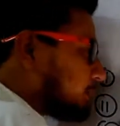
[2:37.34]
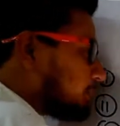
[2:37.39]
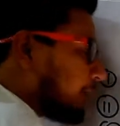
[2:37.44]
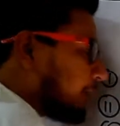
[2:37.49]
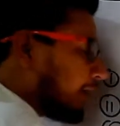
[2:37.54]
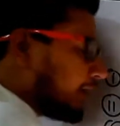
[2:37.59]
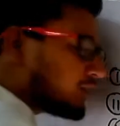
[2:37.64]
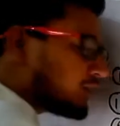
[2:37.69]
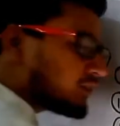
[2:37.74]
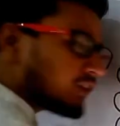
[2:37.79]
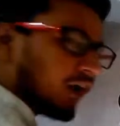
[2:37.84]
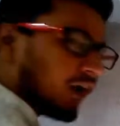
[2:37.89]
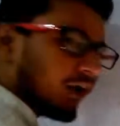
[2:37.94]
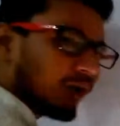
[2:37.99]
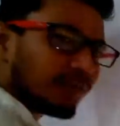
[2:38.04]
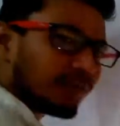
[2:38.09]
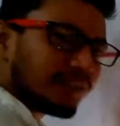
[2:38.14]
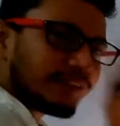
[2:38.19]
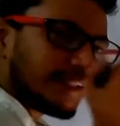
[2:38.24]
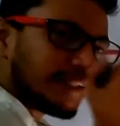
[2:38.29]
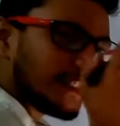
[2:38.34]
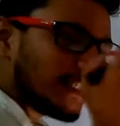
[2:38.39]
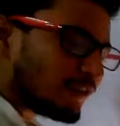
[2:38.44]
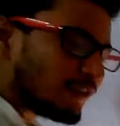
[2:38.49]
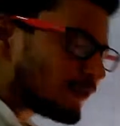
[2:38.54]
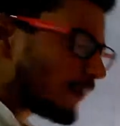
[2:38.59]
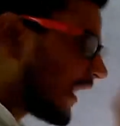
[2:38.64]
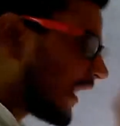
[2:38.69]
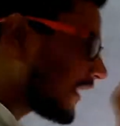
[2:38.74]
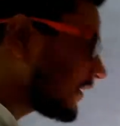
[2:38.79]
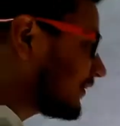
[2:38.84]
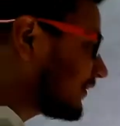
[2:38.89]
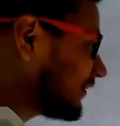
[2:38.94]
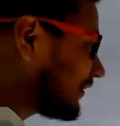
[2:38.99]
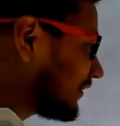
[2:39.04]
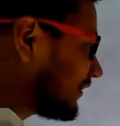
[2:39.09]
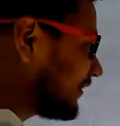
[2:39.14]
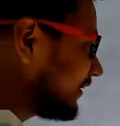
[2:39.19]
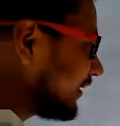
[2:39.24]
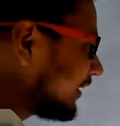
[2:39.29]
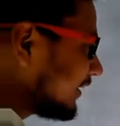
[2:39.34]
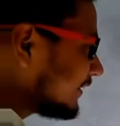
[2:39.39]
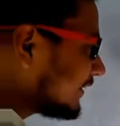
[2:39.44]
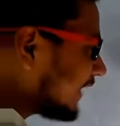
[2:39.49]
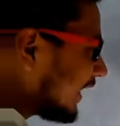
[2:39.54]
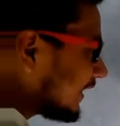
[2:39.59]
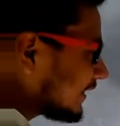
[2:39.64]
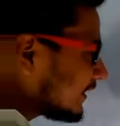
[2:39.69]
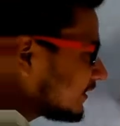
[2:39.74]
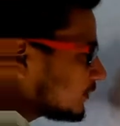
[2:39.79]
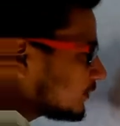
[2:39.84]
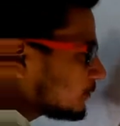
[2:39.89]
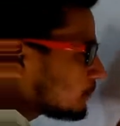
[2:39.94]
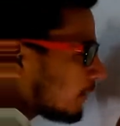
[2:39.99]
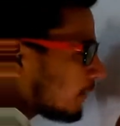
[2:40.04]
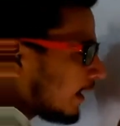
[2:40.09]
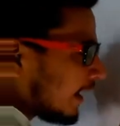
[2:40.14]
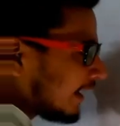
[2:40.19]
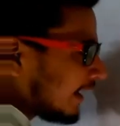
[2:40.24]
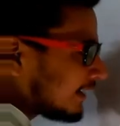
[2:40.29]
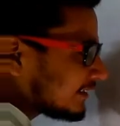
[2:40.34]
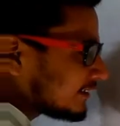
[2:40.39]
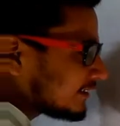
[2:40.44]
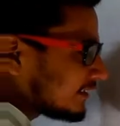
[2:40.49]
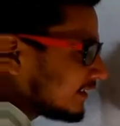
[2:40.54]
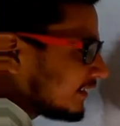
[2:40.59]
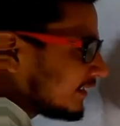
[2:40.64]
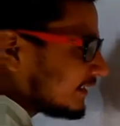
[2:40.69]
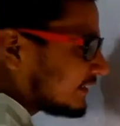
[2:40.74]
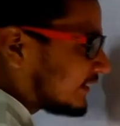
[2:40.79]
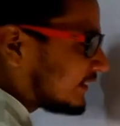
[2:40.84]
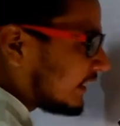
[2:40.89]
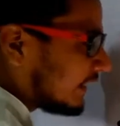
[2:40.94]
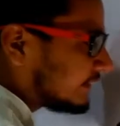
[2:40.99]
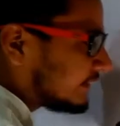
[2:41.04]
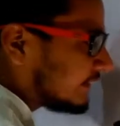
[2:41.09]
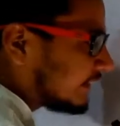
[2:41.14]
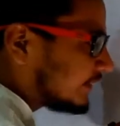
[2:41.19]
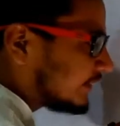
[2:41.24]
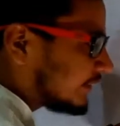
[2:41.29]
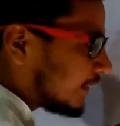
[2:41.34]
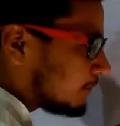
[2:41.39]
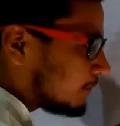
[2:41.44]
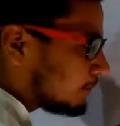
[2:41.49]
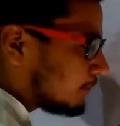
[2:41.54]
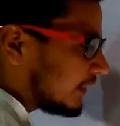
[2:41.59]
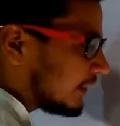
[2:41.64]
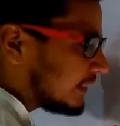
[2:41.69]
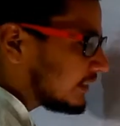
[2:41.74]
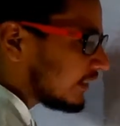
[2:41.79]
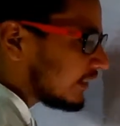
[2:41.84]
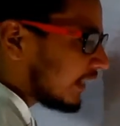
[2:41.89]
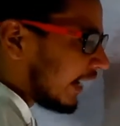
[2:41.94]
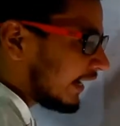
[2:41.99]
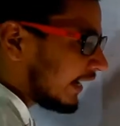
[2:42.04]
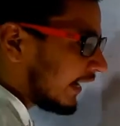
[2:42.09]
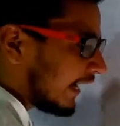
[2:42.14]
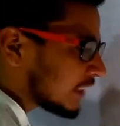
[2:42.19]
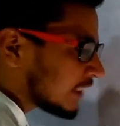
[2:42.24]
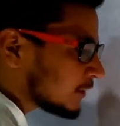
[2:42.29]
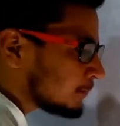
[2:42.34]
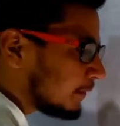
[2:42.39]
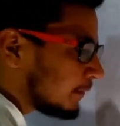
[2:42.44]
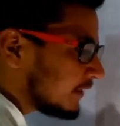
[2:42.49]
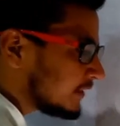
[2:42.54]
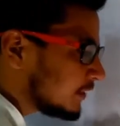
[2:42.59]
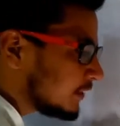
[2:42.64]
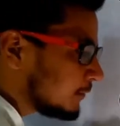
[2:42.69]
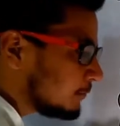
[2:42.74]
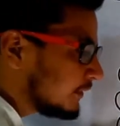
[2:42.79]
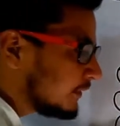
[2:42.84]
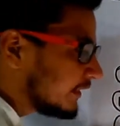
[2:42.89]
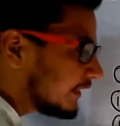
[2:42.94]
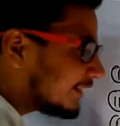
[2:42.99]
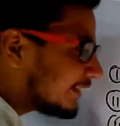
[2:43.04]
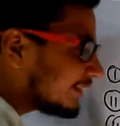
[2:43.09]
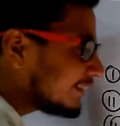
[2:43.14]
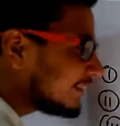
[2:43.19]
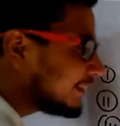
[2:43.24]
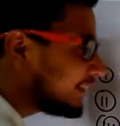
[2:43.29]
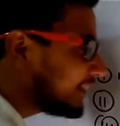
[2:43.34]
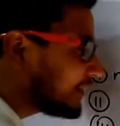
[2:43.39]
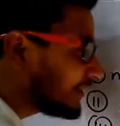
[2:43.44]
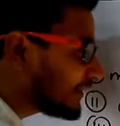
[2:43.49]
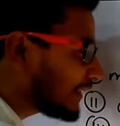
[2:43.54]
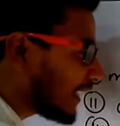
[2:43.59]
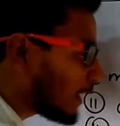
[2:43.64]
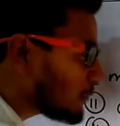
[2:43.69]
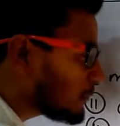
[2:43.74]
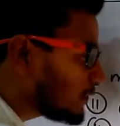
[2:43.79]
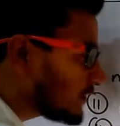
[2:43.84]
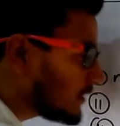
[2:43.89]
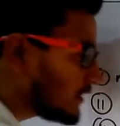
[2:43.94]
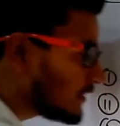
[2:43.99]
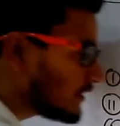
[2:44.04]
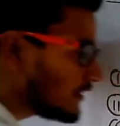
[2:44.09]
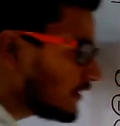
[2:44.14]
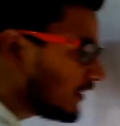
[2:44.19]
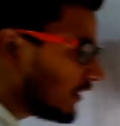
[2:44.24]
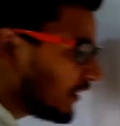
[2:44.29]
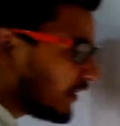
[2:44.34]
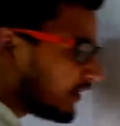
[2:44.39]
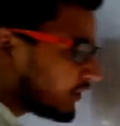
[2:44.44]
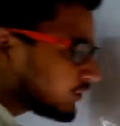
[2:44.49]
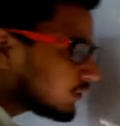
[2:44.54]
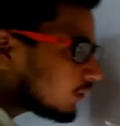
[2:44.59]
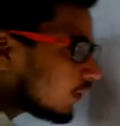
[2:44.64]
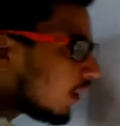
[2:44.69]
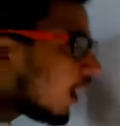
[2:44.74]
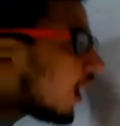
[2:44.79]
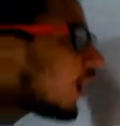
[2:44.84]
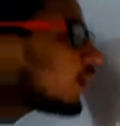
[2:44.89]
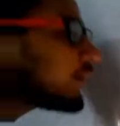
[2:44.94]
depends on three factors, that is mass, change in temperature and a specific heat capacity. So